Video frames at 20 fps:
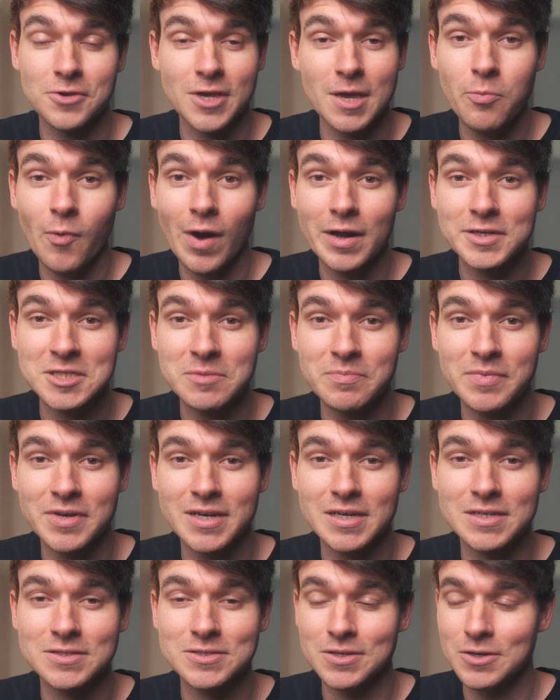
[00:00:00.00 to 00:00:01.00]
So keep watching
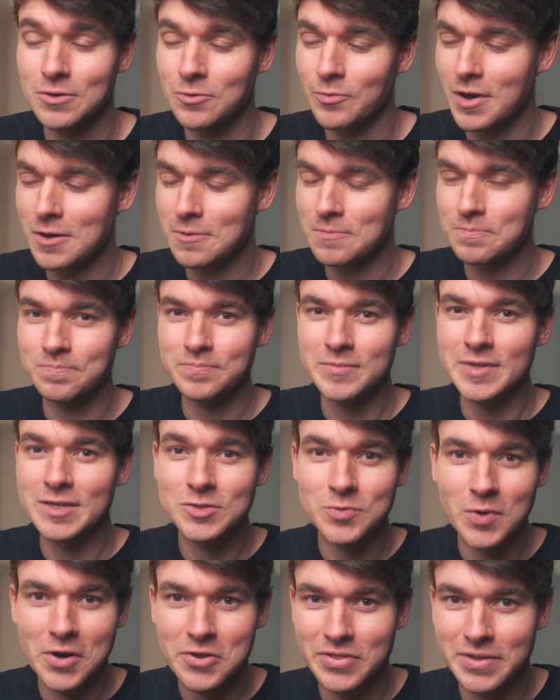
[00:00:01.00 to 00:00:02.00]
because, well,
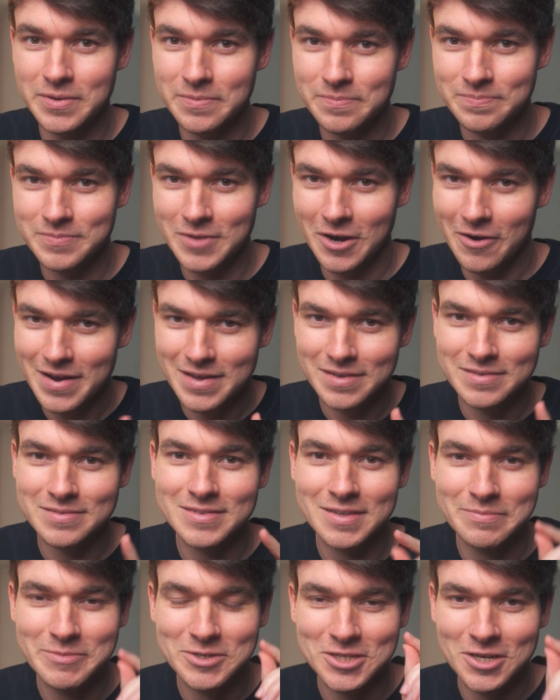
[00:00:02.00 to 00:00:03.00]
it's worth it. All right,
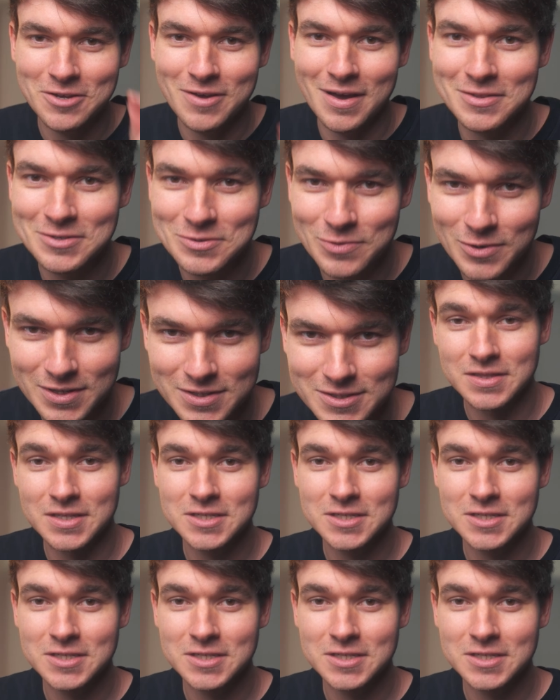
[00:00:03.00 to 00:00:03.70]
let me show you how this works.